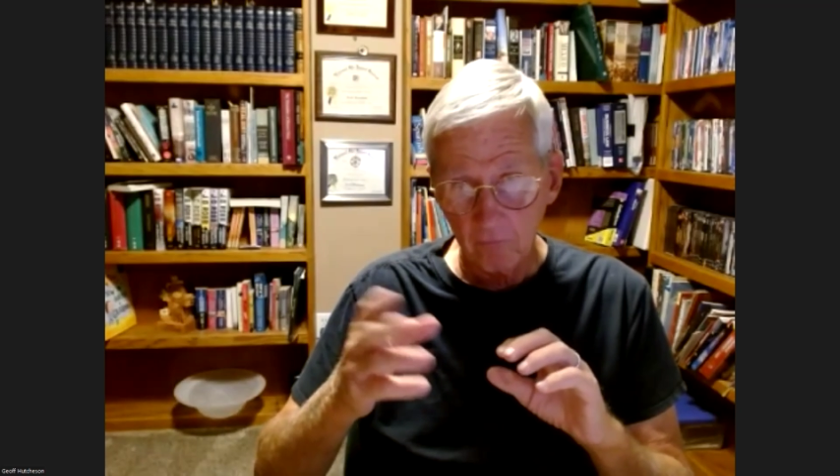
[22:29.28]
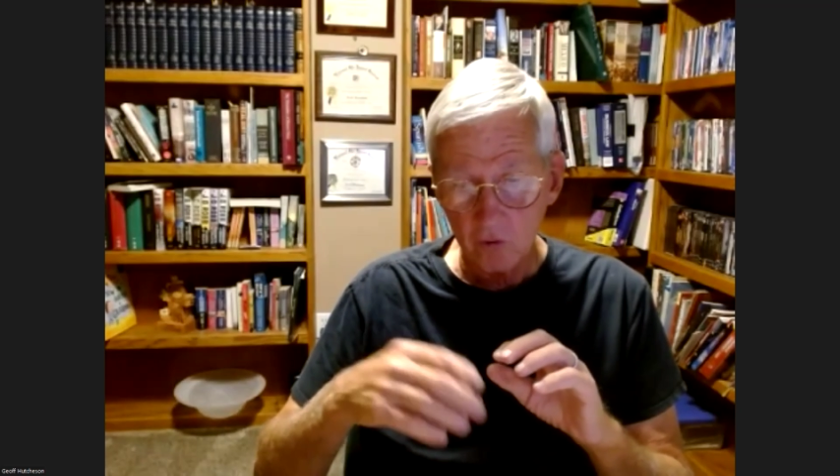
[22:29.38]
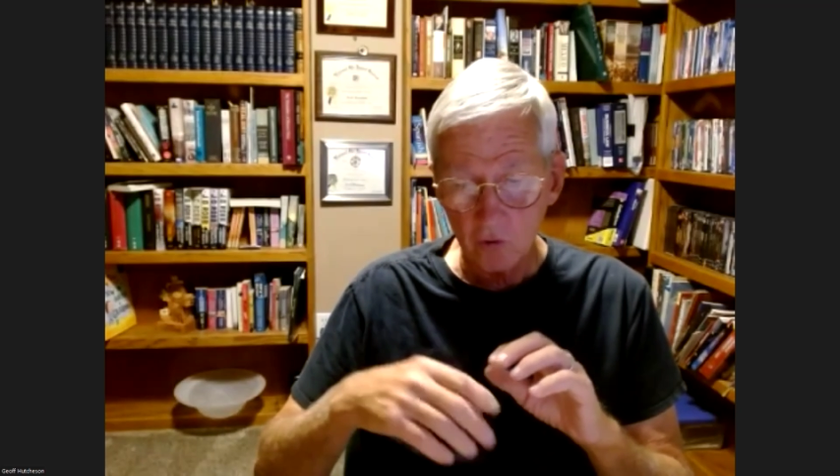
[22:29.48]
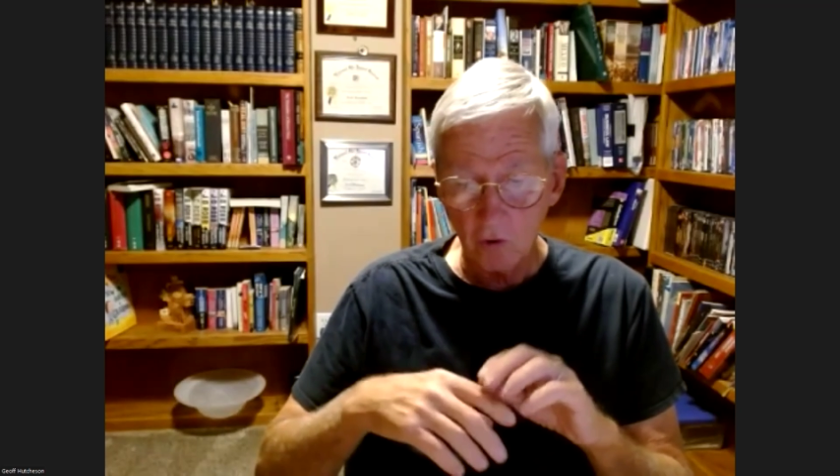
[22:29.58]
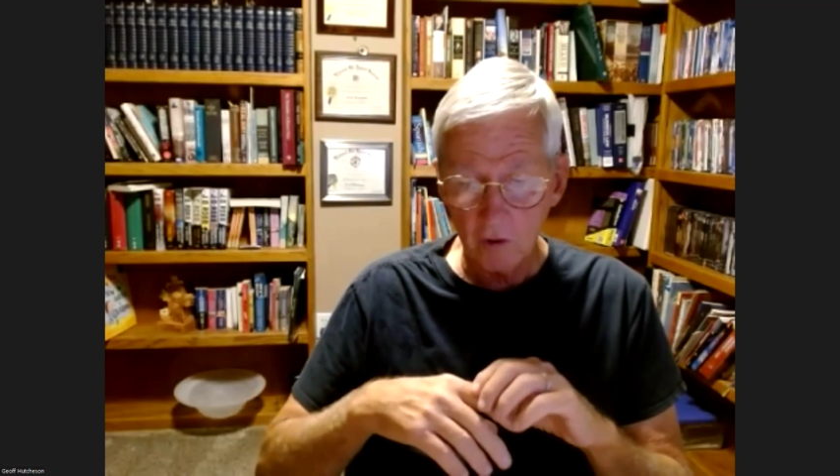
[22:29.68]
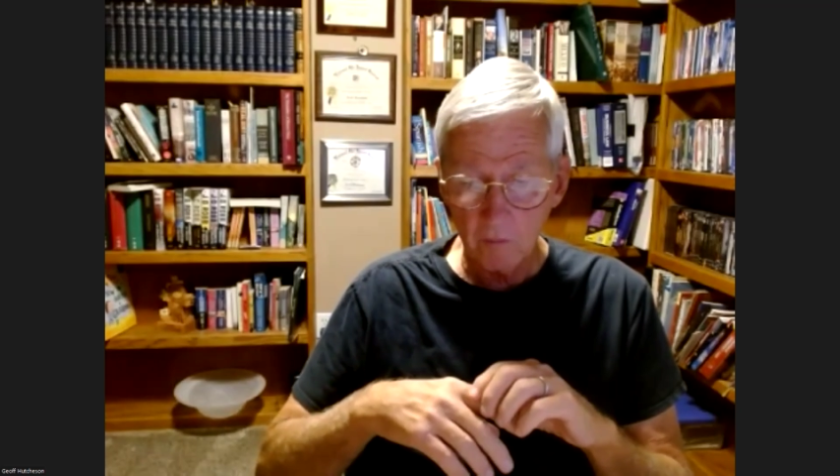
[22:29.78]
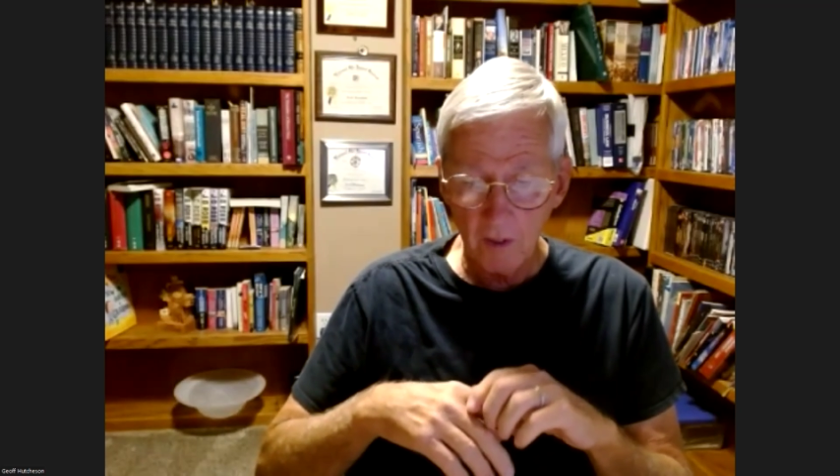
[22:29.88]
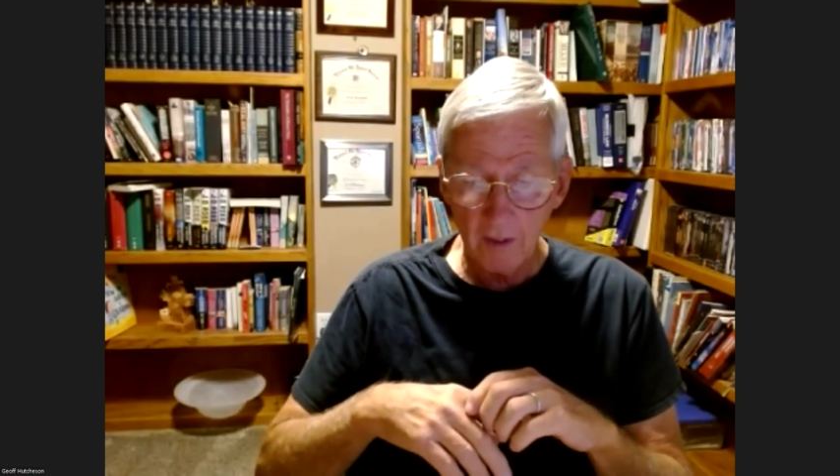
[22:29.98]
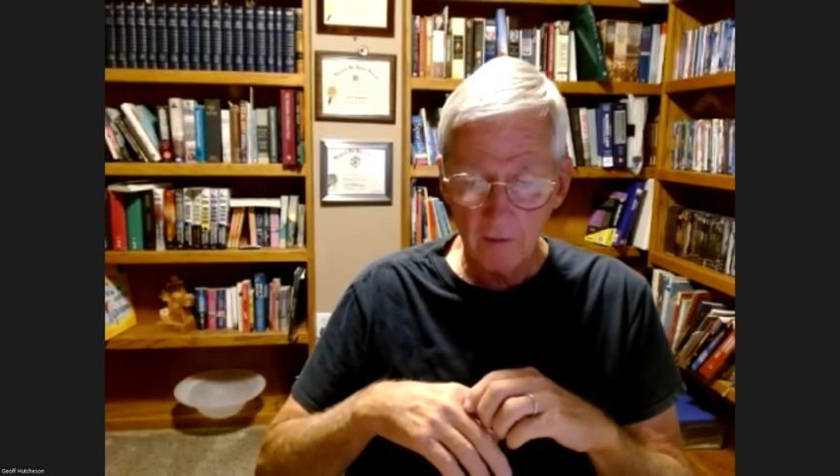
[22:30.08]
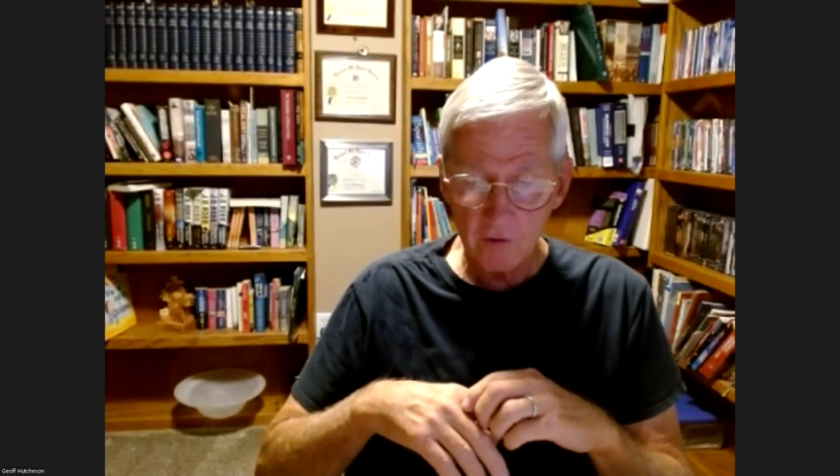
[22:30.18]
joined
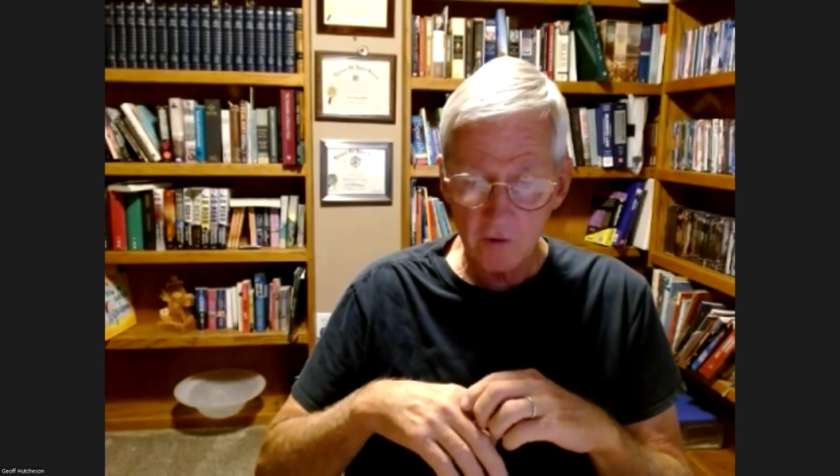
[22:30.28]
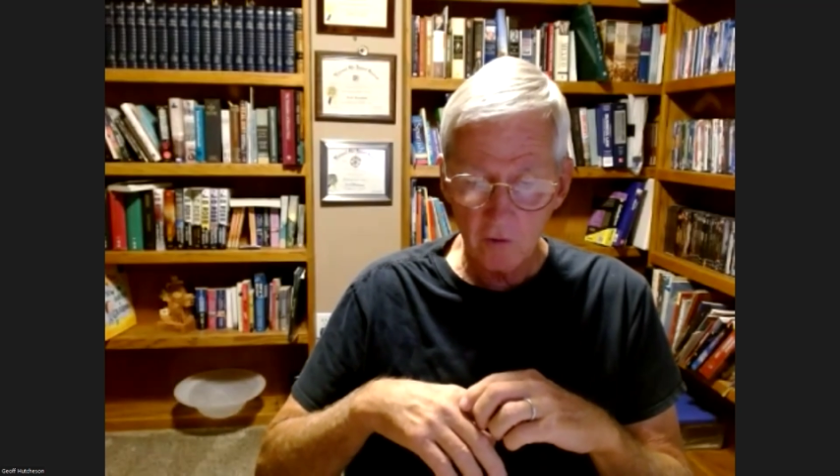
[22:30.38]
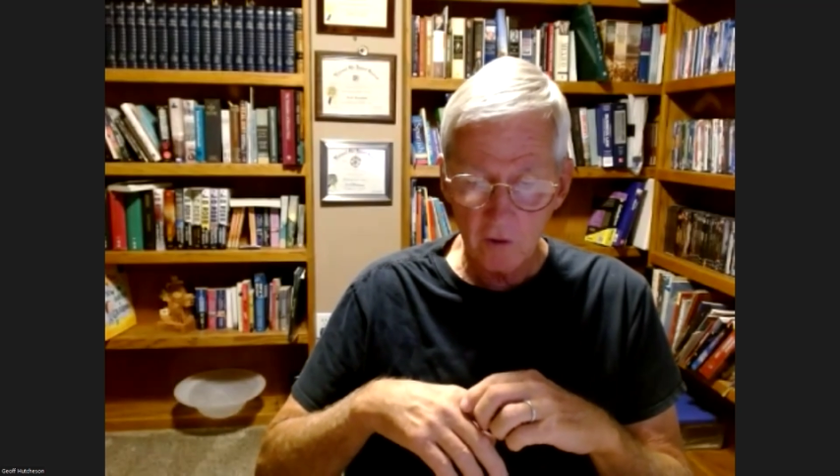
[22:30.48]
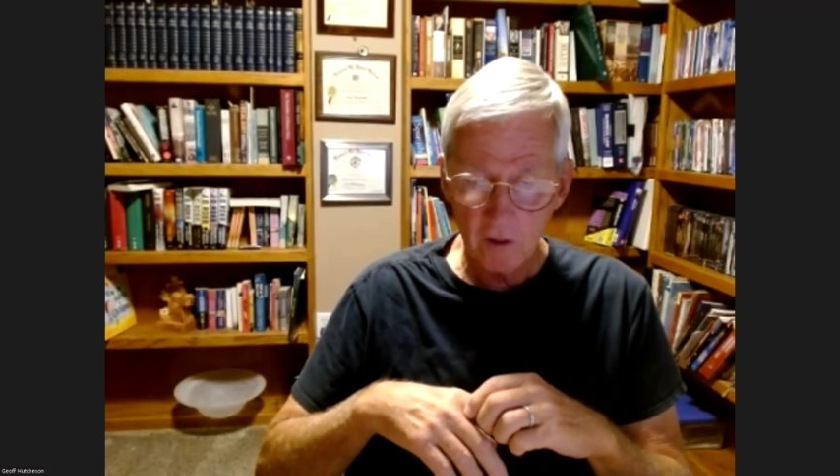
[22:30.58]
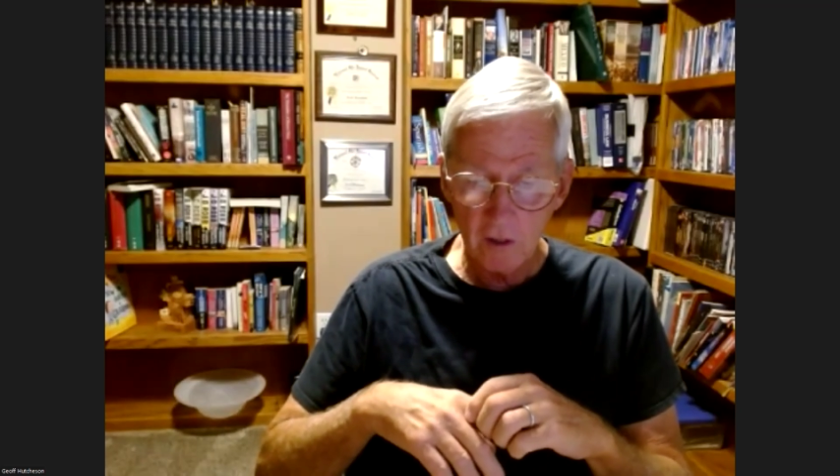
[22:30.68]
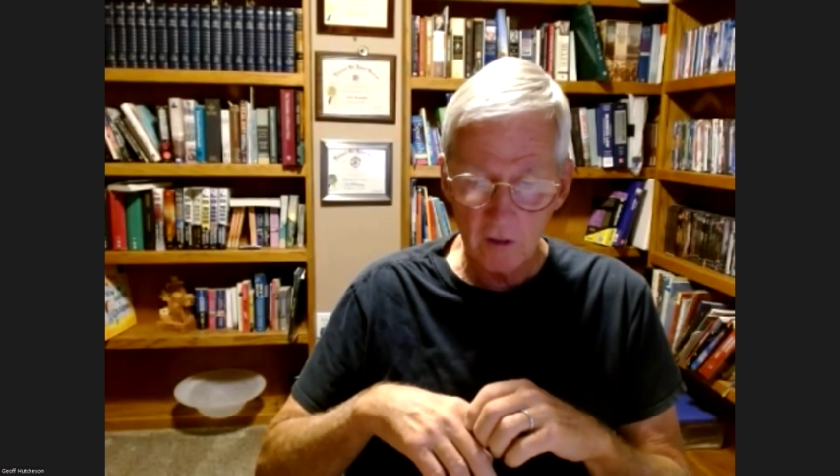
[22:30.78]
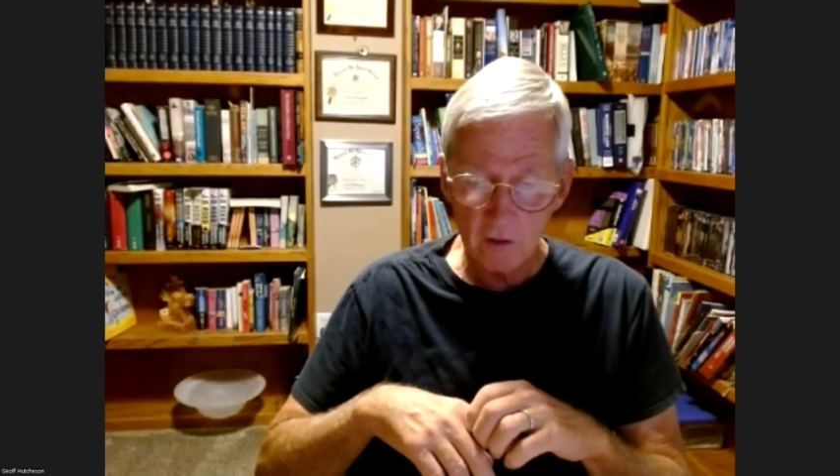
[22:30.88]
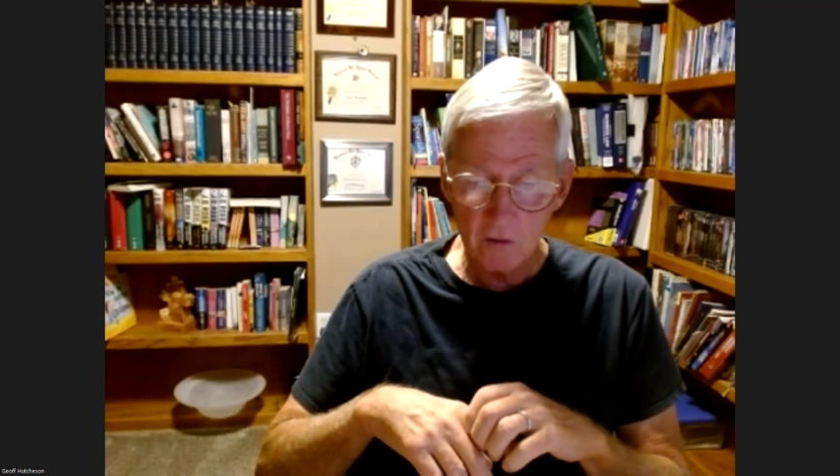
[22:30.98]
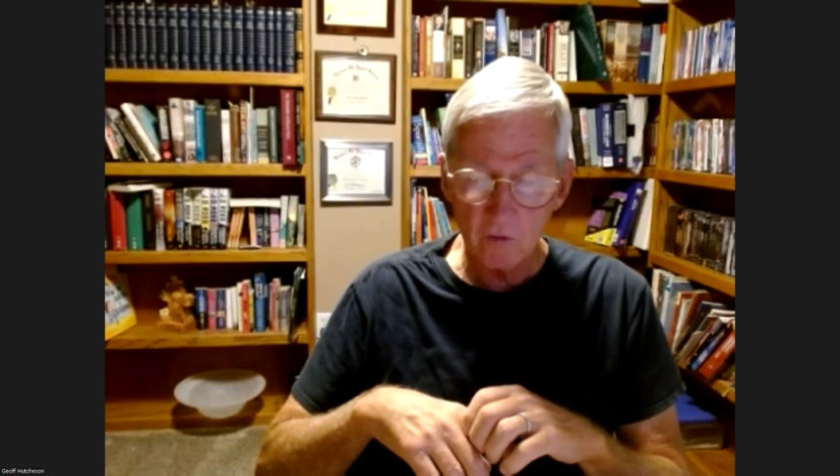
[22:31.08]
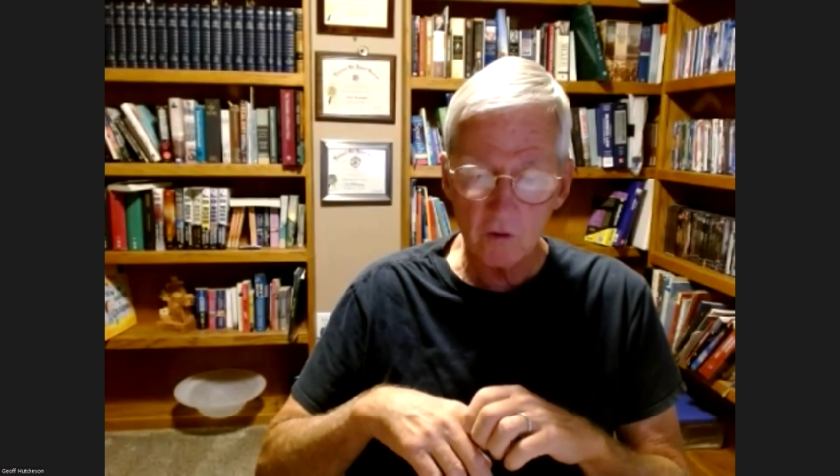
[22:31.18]
by the
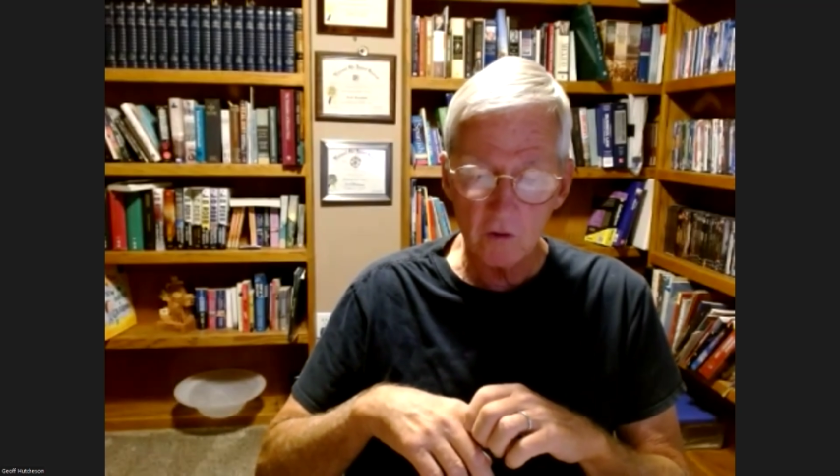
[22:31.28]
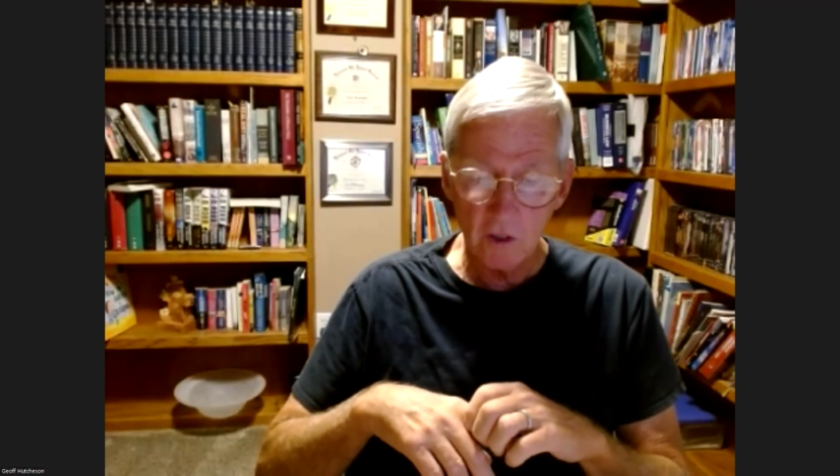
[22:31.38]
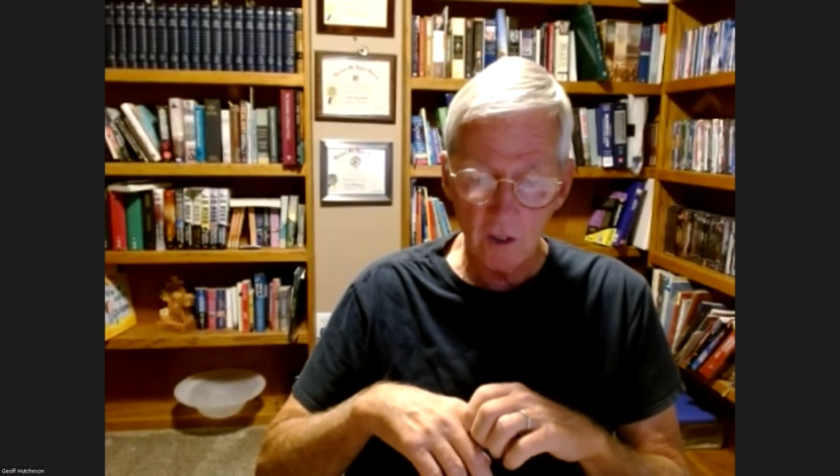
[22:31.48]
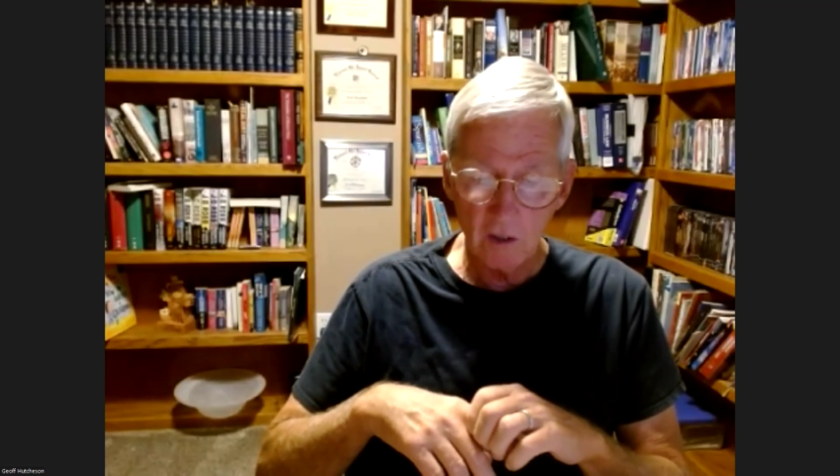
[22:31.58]
Sardinians, which is